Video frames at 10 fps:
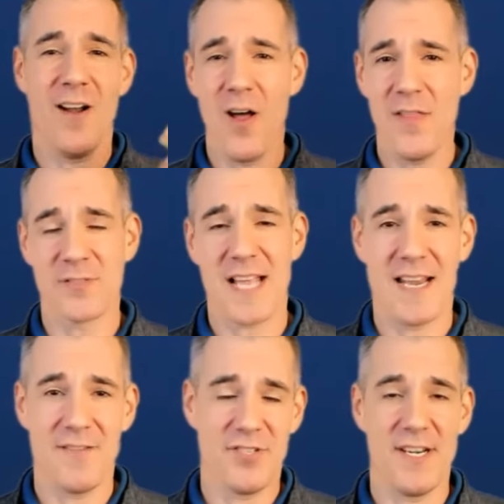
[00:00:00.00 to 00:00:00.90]
All those
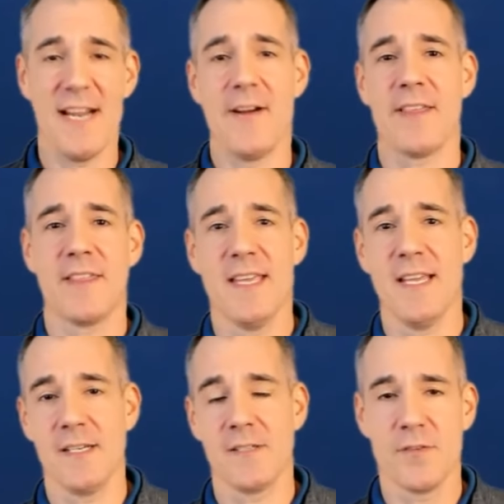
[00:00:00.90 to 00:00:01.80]
kind of generic
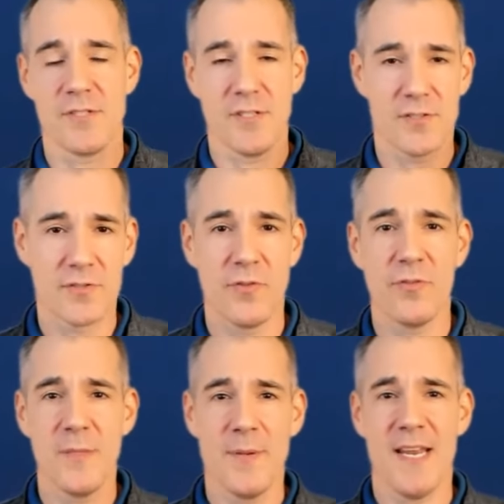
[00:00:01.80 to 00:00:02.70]
things versus
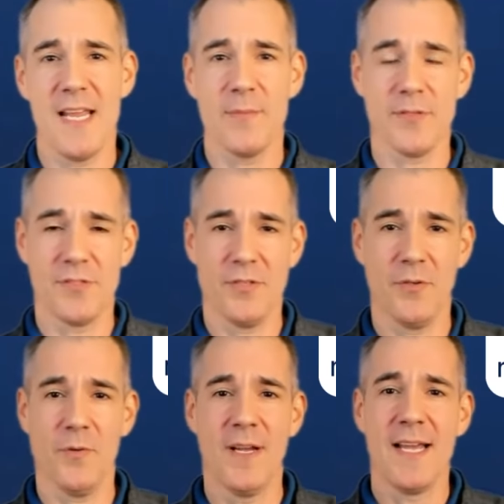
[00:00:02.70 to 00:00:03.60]
truly being able
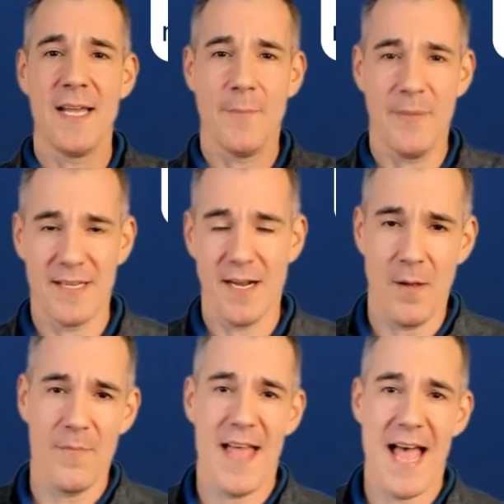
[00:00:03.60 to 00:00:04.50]
to become